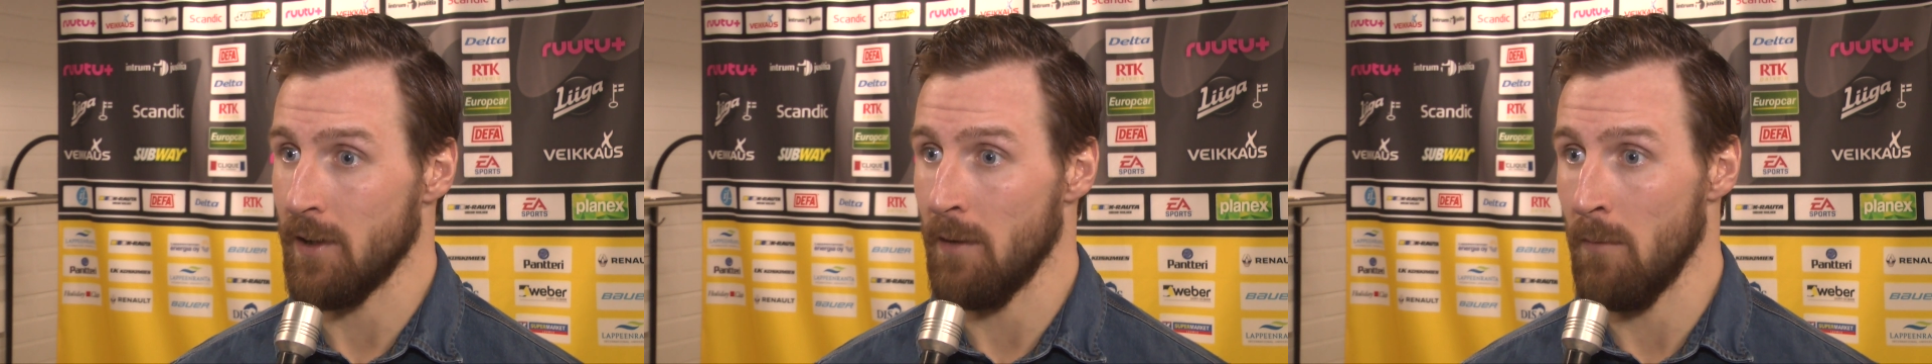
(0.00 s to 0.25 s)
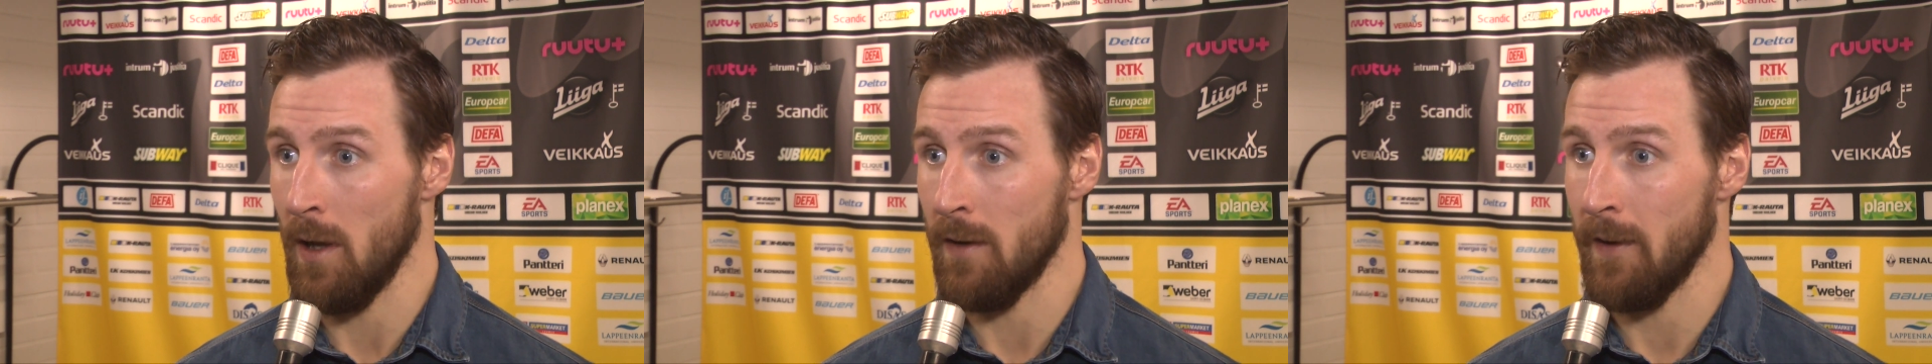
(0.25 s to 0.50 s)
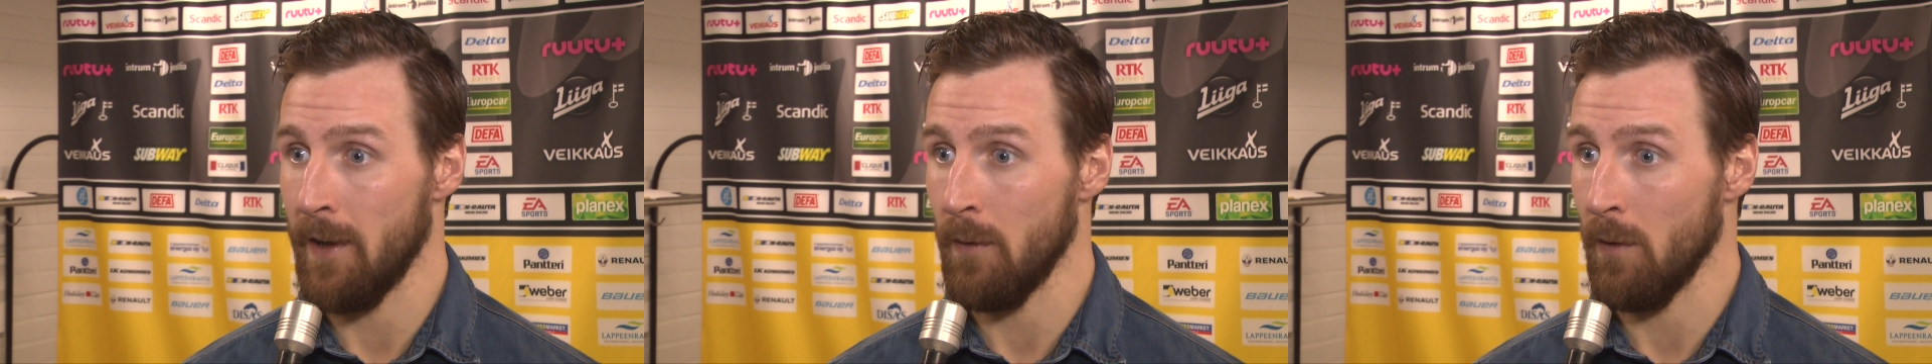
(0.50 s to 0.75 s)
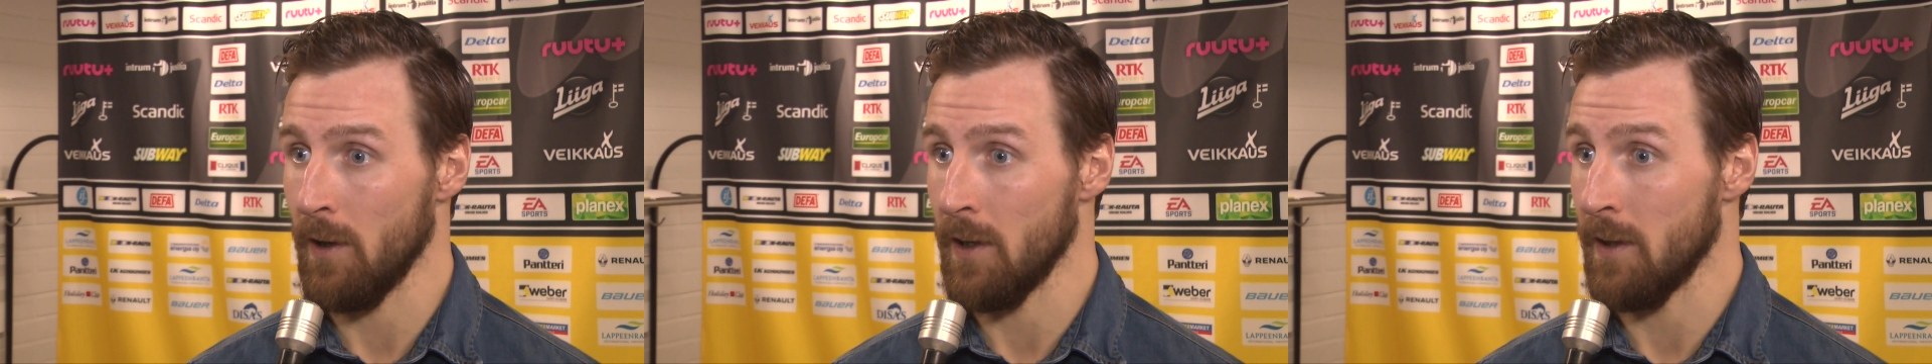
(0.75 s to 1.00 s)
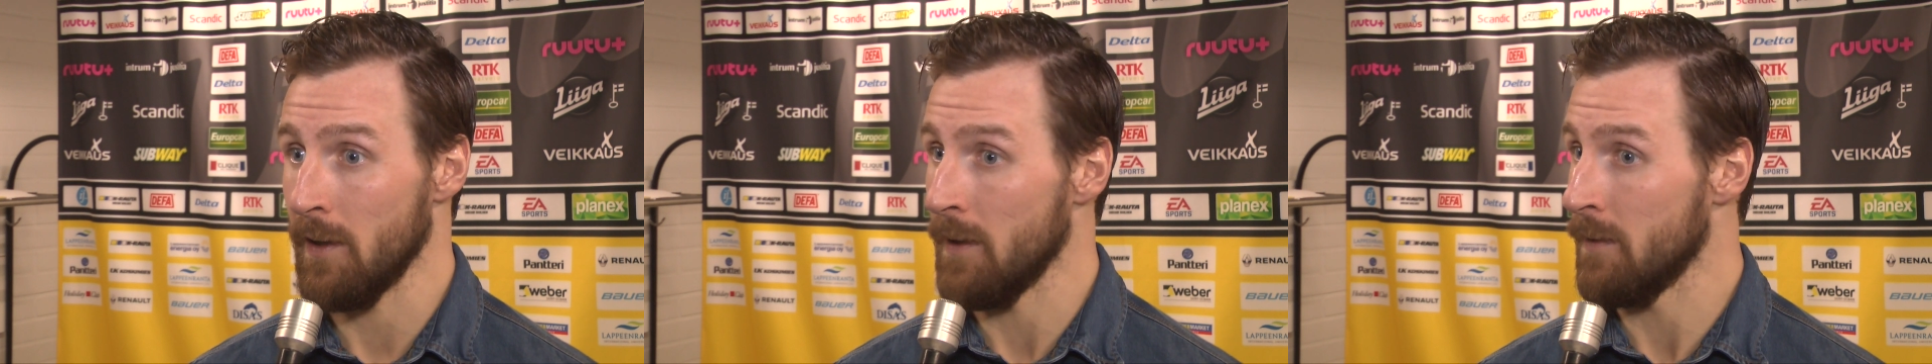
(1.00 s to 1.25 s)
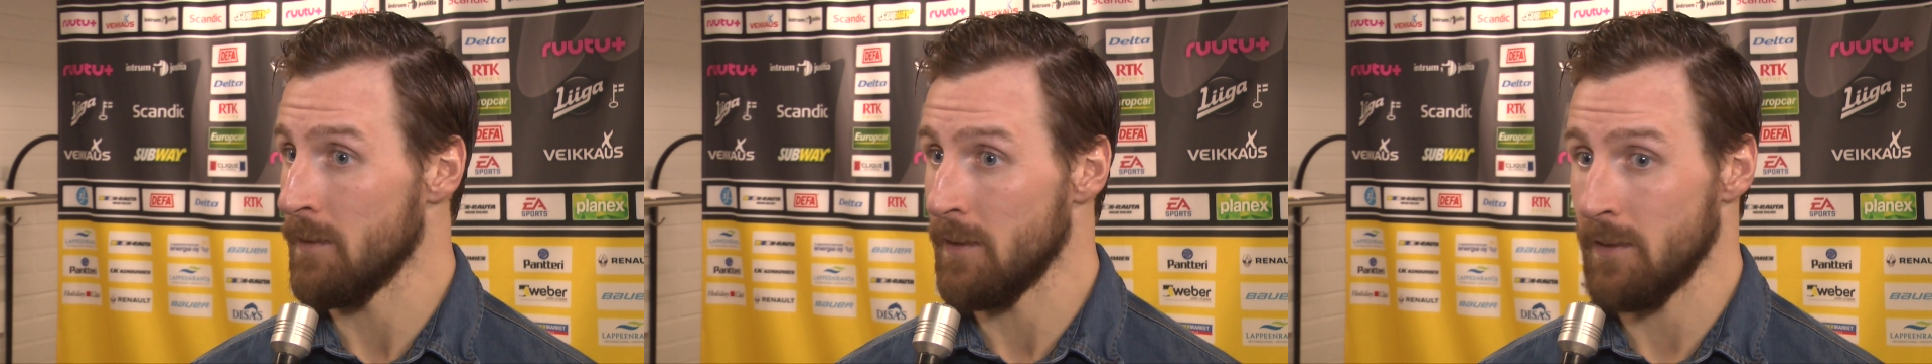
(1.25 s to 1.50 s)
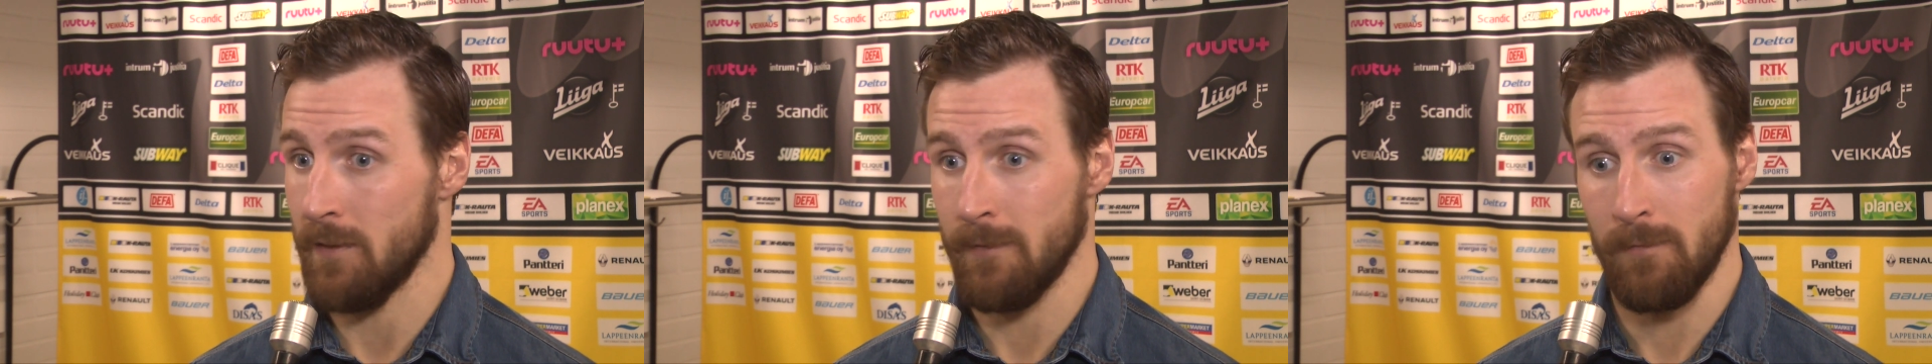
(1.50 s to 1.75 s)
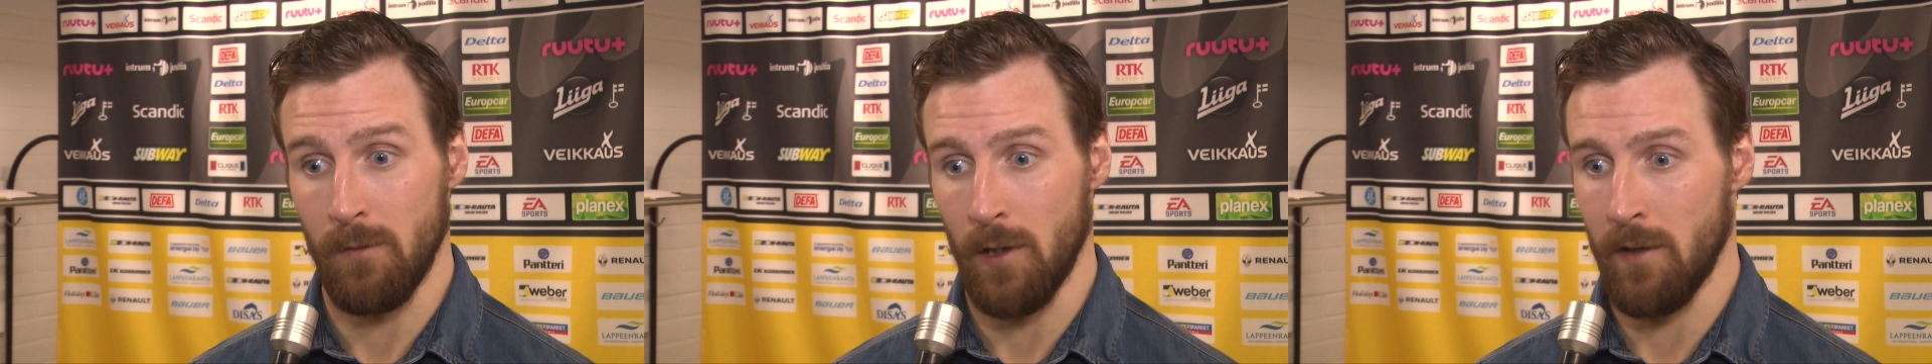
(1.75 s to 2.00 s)
come Monday, we're gonna
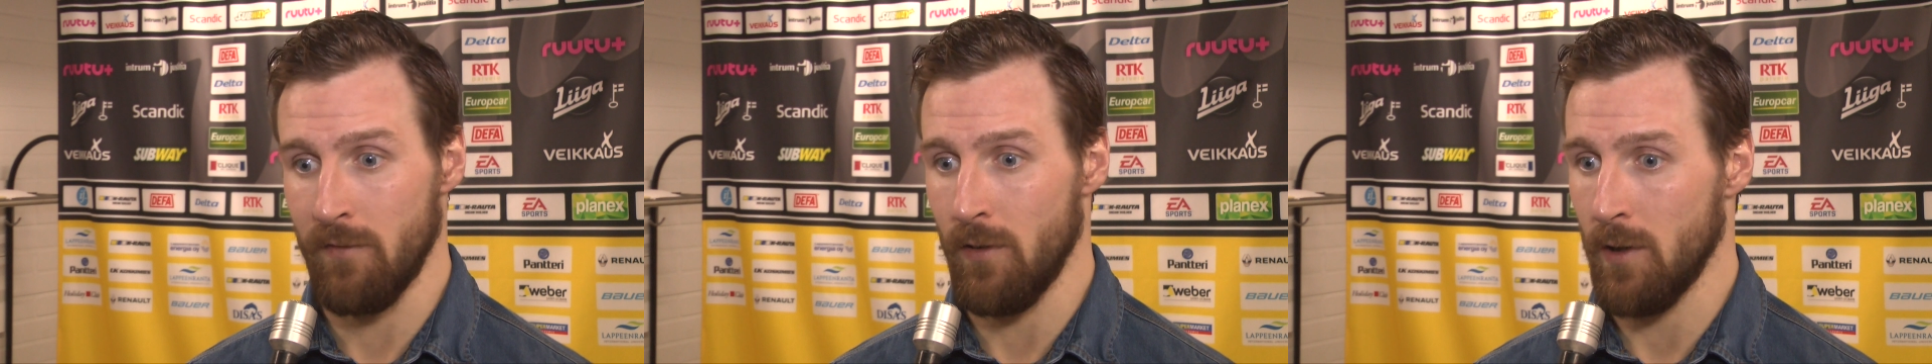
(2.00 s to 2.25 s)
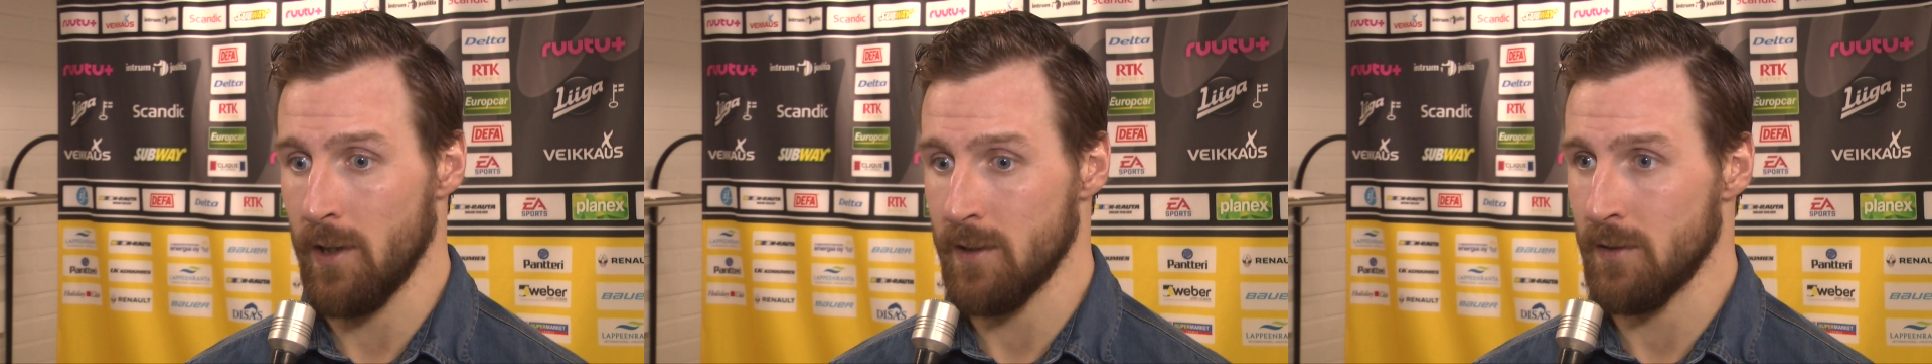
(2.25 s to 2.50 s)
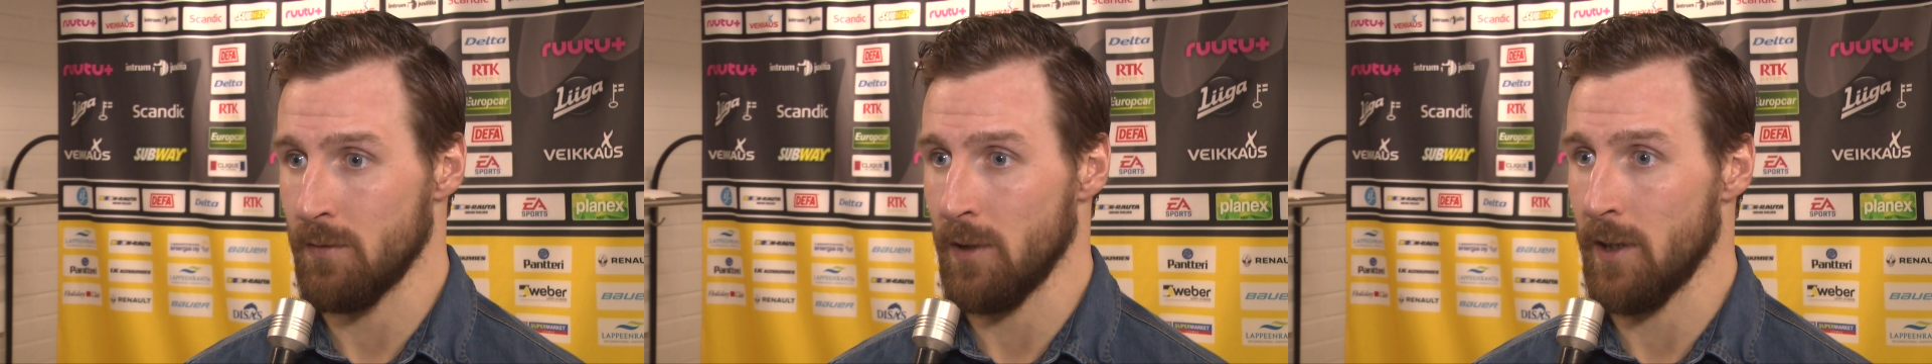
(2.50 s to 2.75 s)
focus.